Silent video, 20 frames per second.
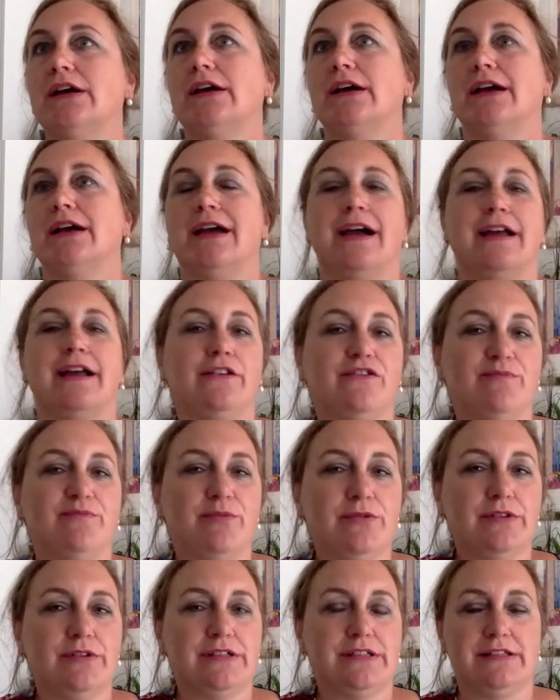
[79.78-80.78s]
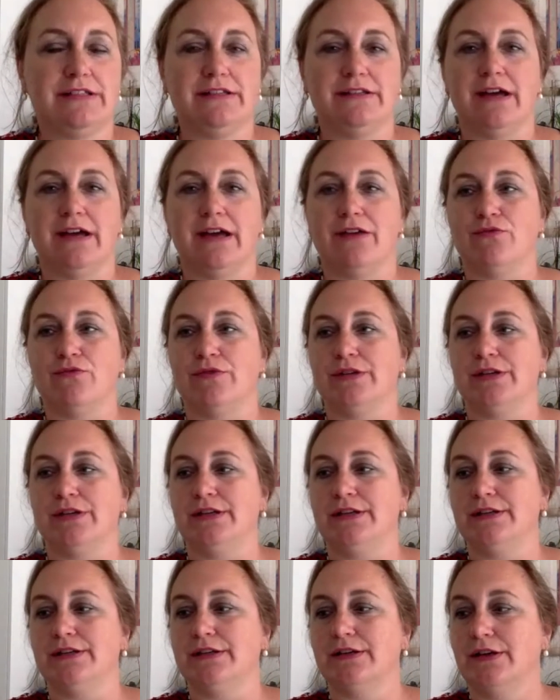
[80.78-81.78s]
kind of books did I
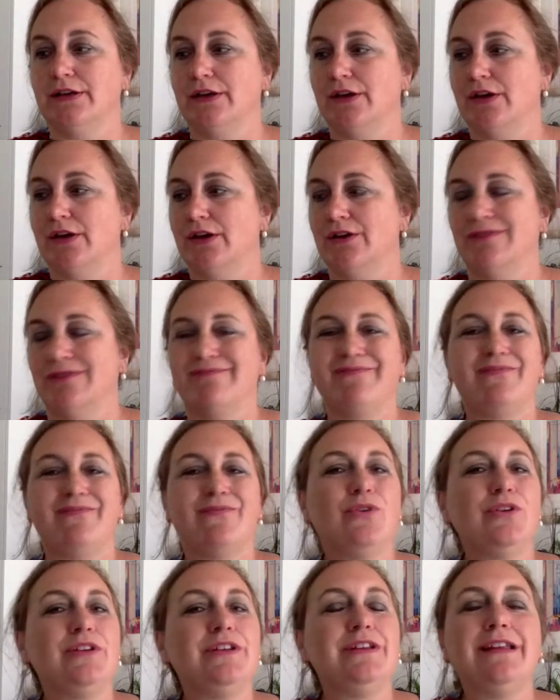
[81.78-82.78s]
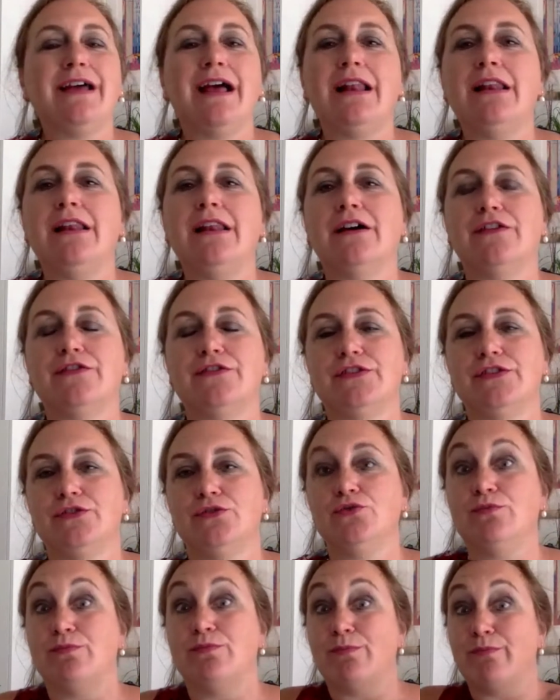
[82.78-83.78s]
read? What did I love to
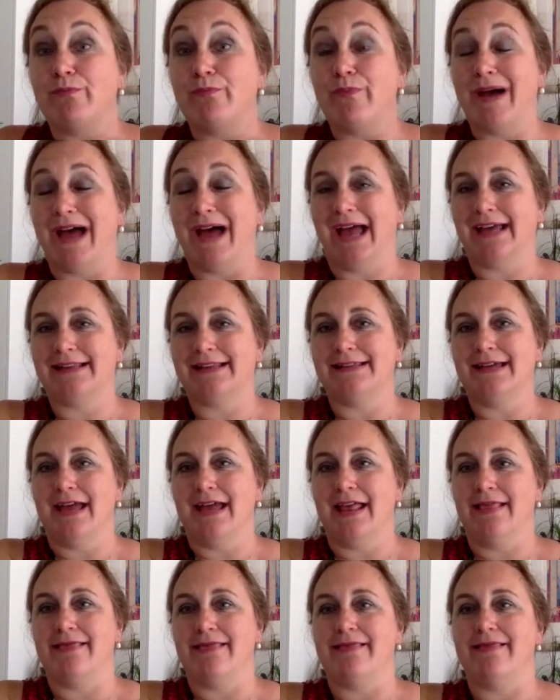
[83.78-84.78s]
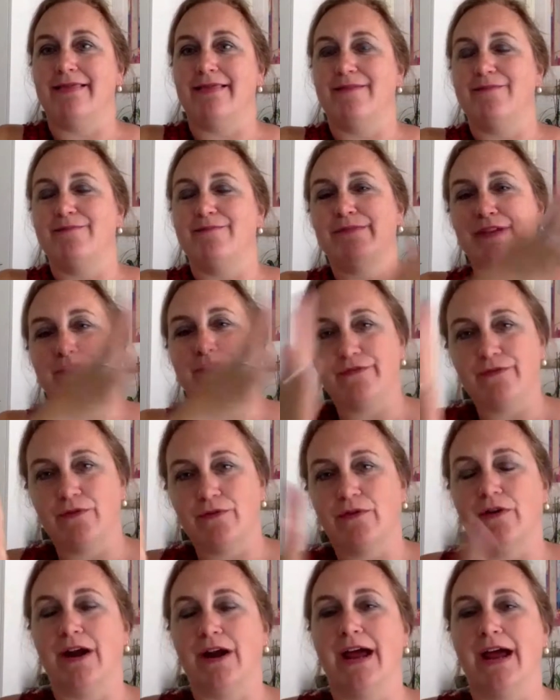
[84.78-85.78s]
do back then,
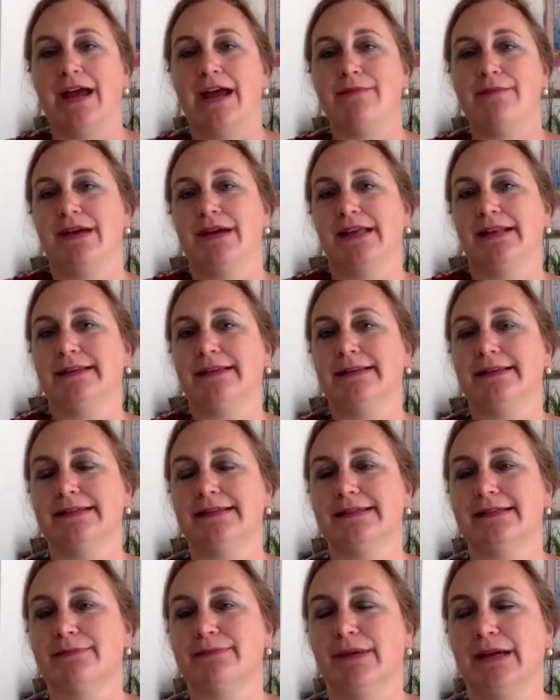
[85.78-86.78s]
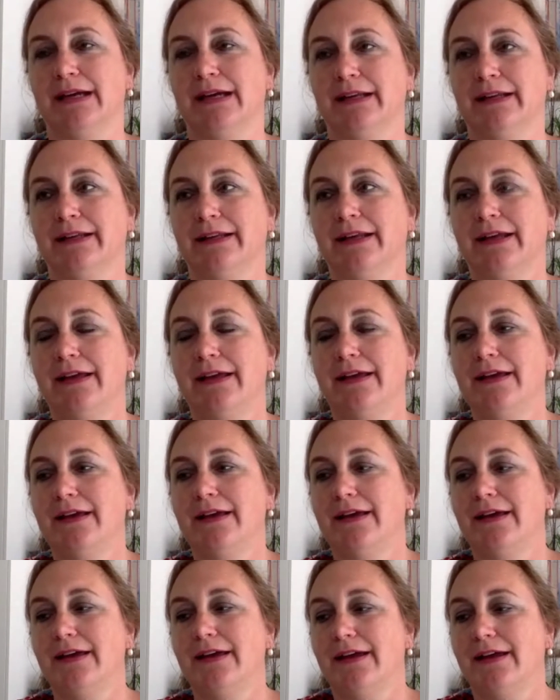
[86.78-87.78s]
before I met this man?
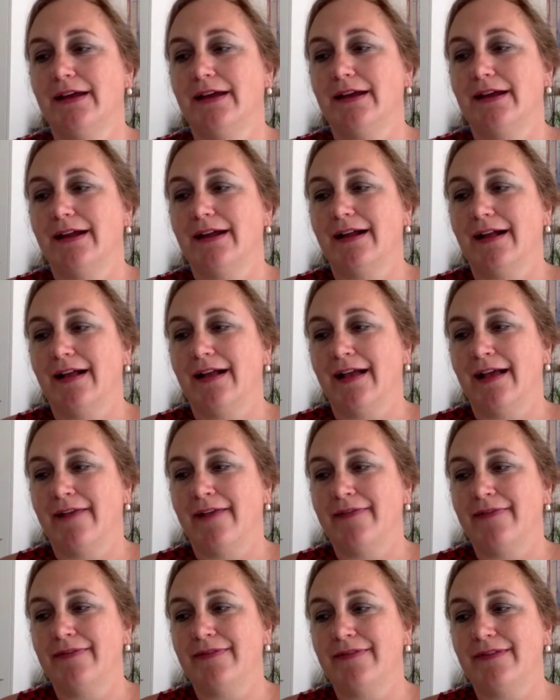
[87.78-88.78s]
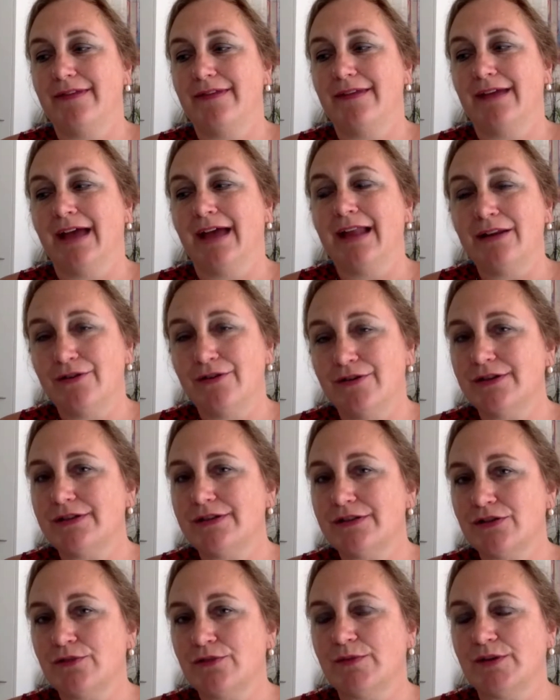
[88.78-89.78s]
And I learned
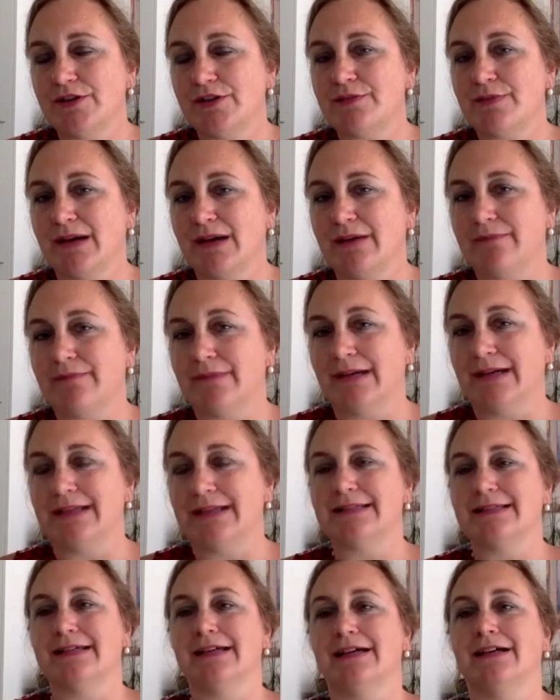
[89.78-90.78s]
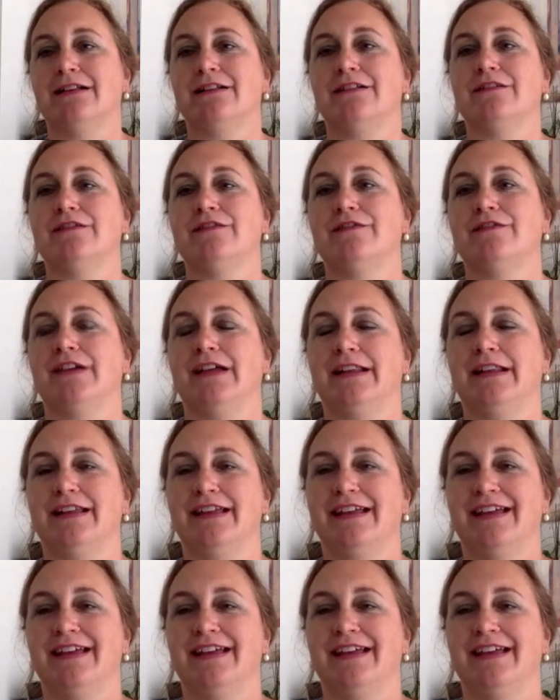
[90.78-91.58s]
so much about myself and